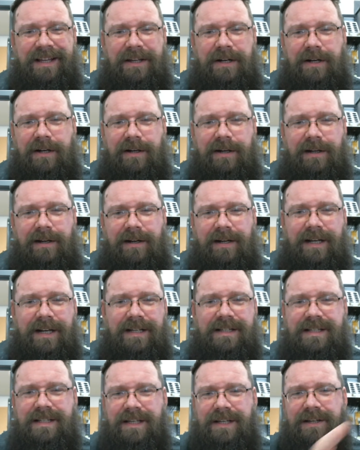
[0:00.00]
you're
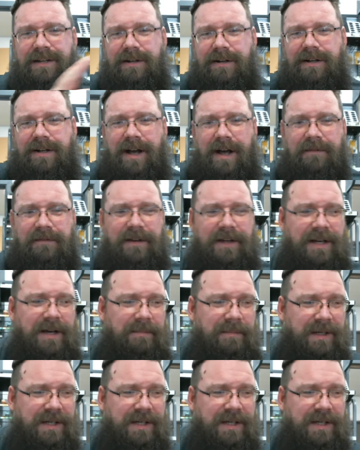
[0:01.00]
gonna see your coffee cup,